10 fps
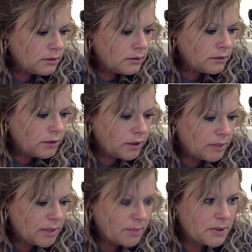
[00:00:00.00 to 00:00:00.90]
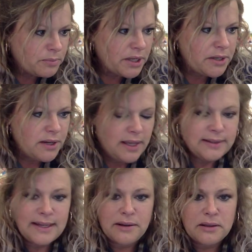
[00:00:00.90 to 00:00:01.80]
You're going to be able to spread your
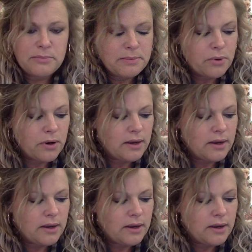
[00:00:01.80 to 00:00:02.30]
hands out a little bit more.